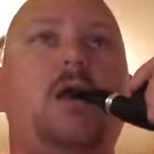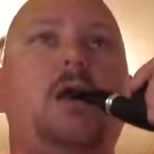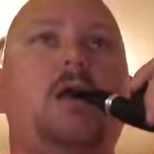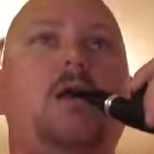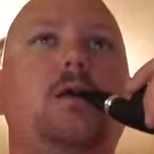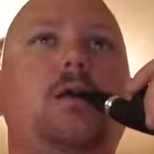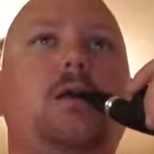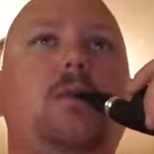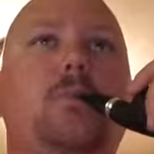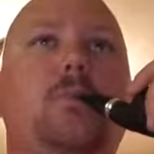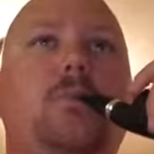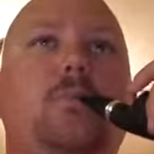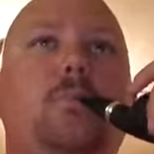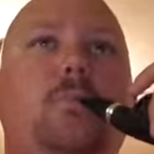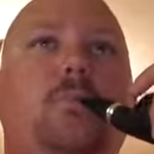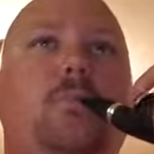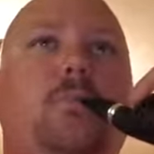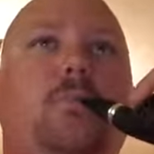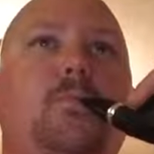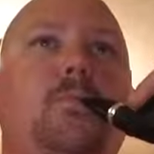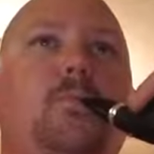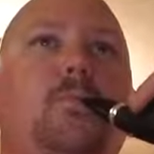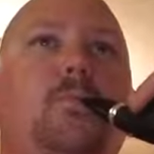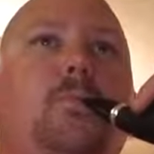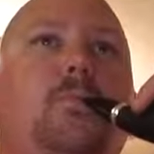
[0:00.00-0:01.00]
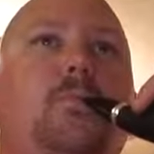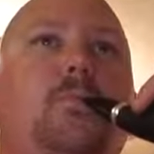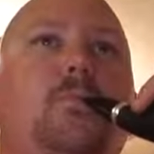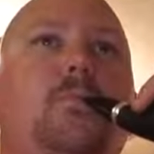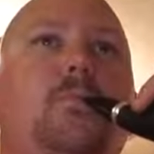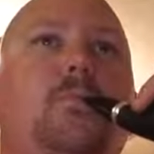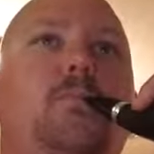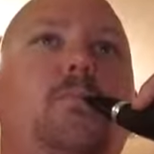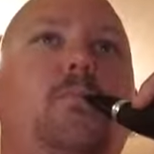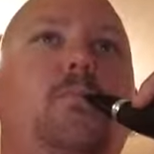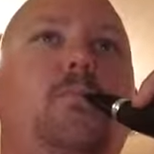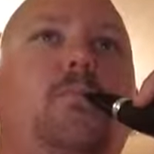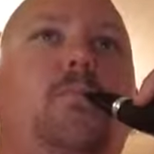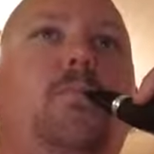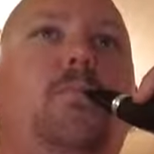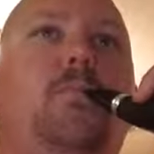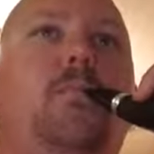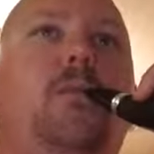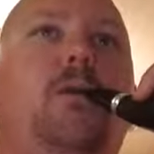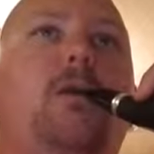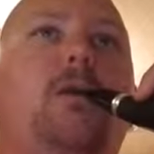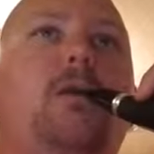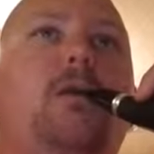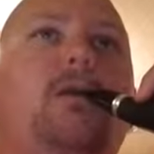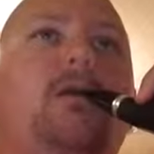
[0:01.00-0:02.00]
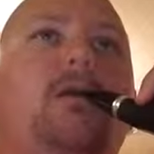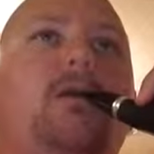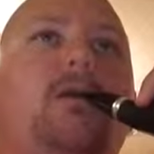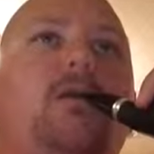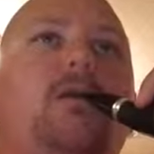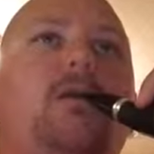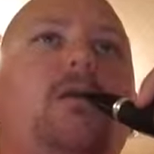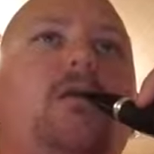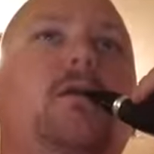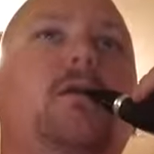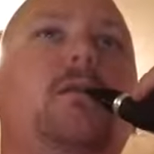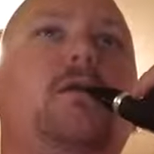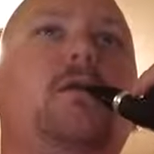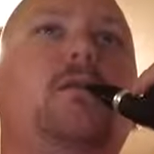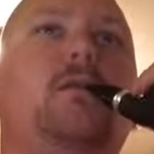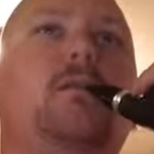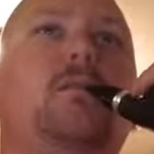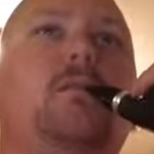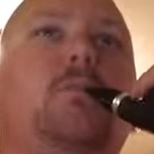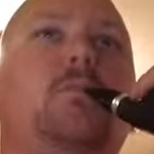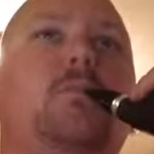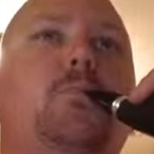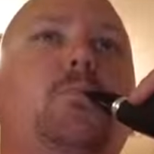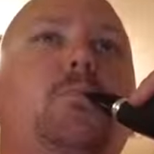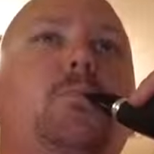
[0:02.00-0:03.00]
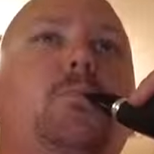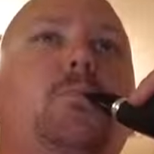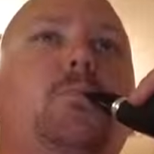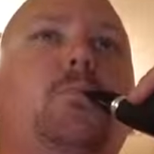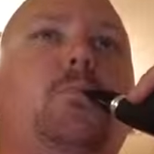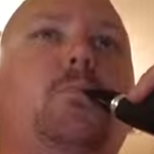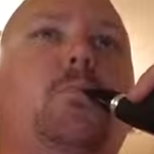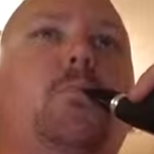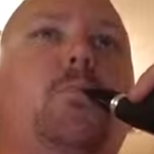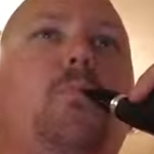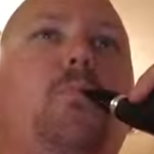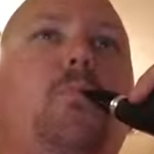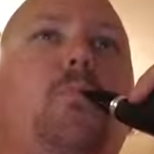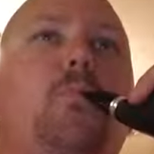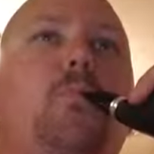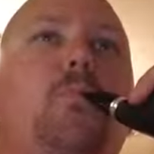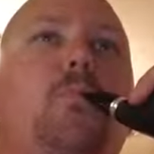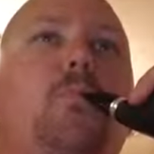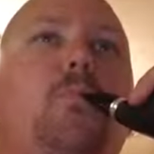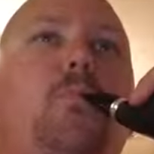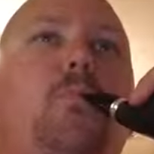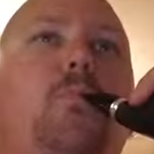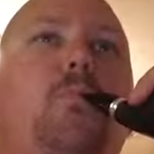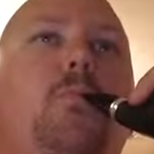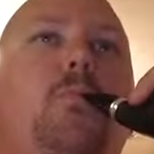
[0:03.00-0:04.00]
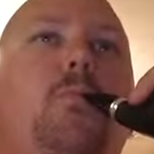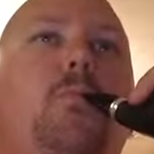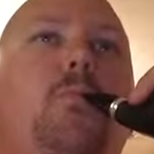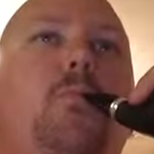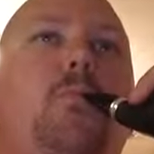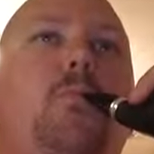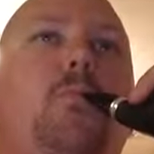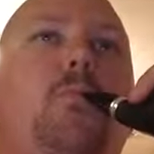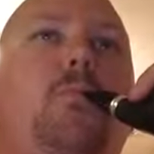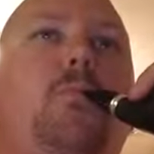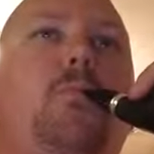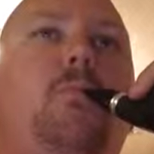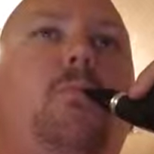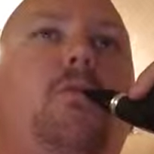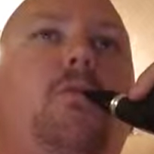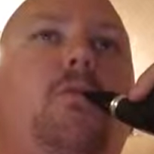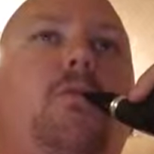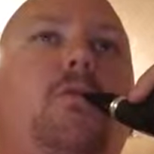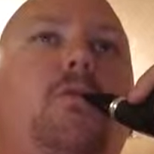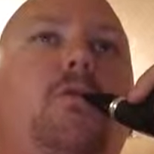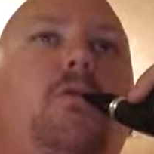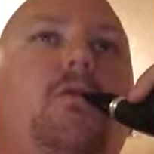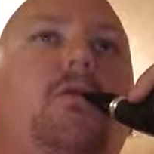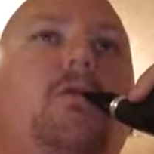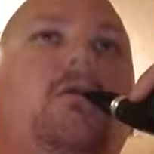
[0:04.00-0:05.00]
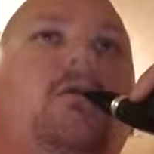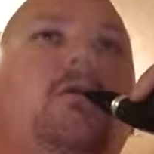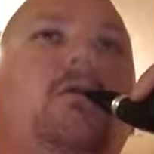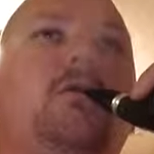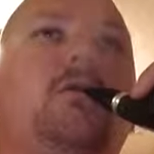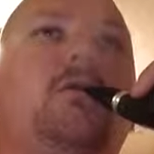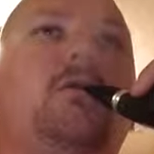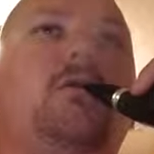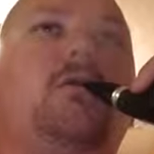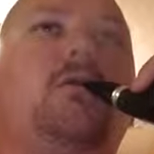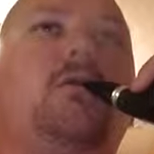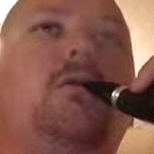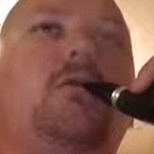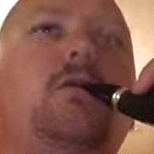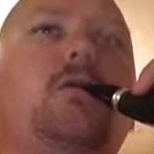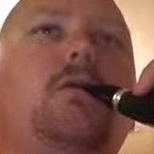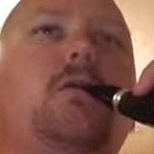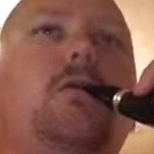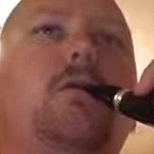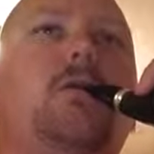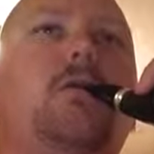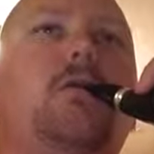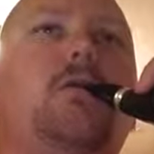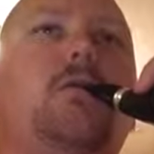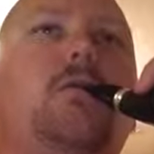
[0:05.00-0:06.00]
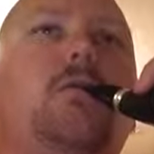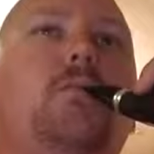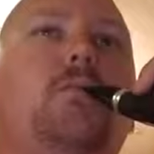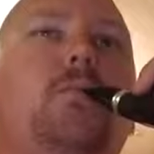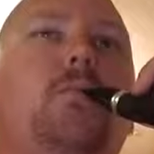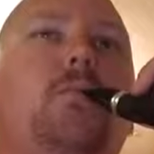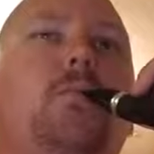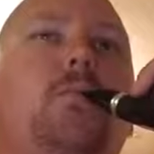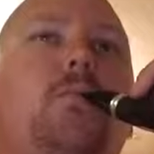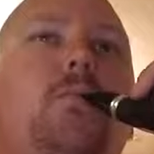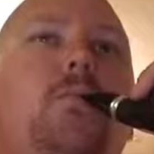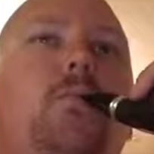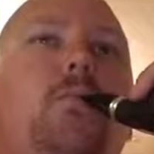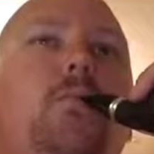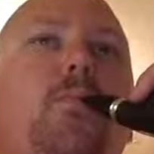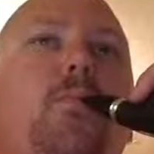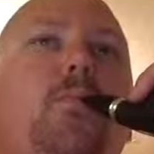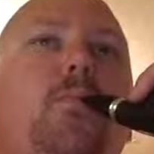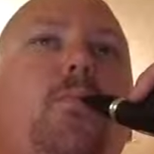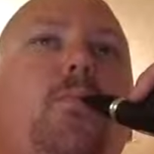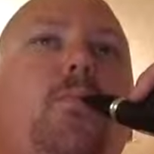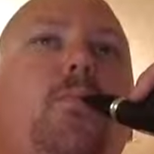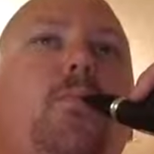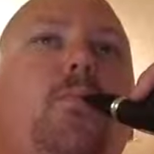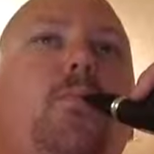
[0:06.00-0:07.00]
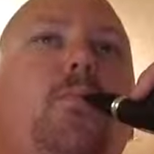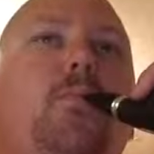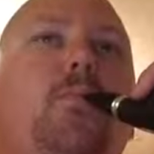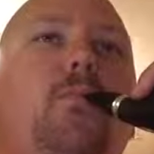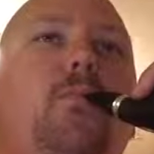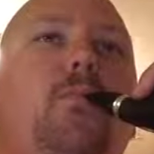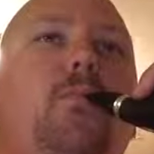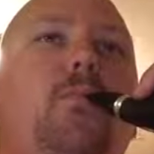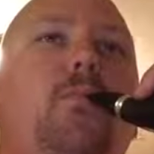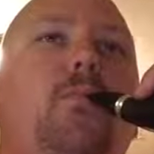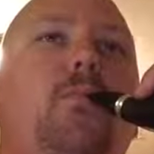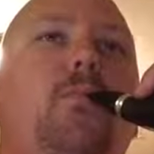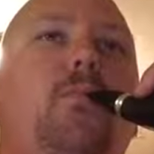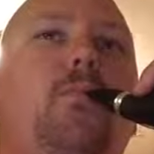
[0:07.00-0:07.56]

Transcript: (silence)